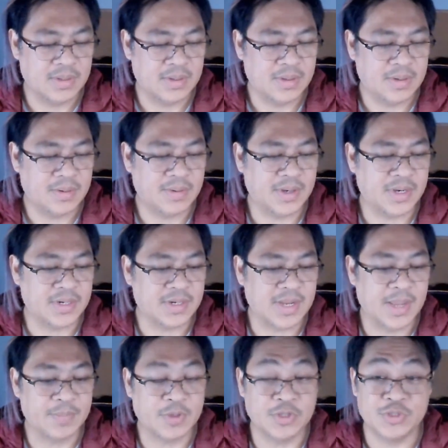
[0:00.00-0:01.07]
Alright,
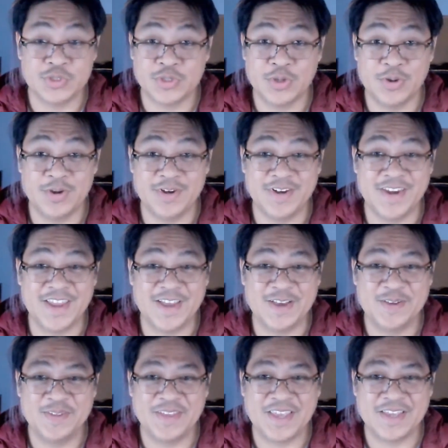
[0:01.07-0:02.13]
I'm concerned
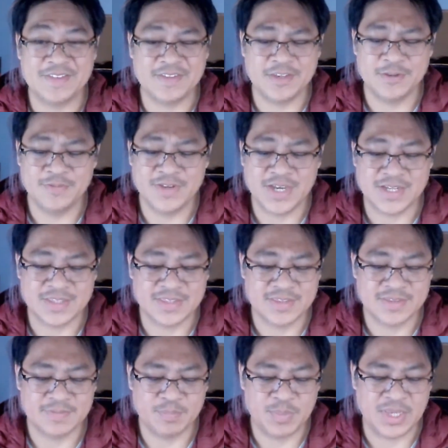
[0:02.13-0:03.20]
now because you got
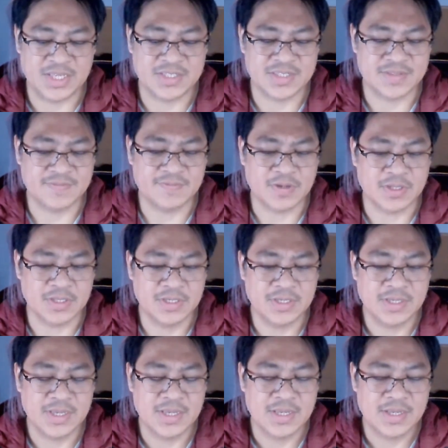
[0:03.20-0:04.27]
pieces falling
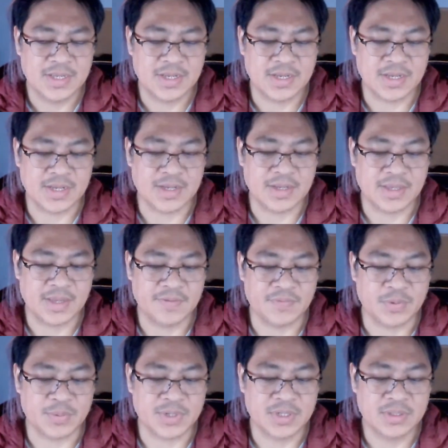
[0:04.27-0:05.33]

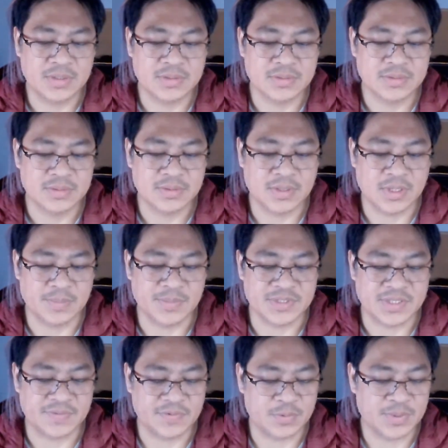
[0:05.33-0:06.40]
everywhere,
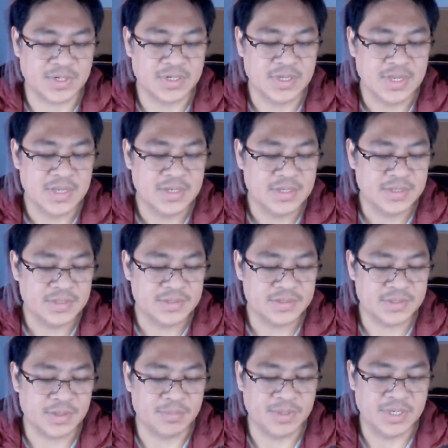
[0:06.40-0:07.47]
almost everywhere.
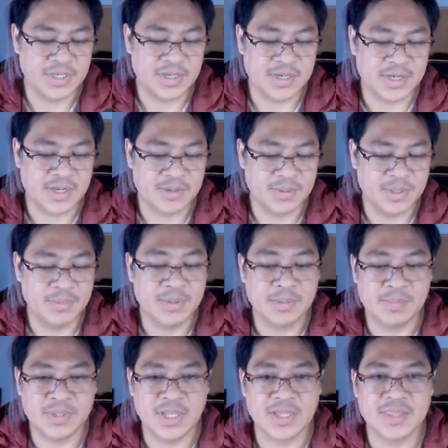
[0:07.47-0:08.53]
So we will
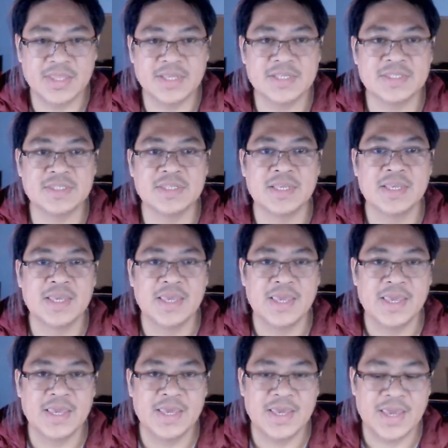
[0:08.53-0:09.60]
plug this
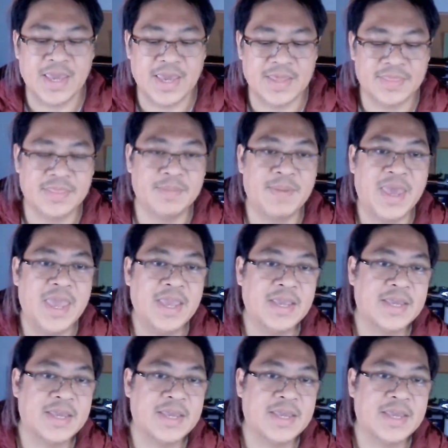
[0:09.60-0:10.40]
at the back,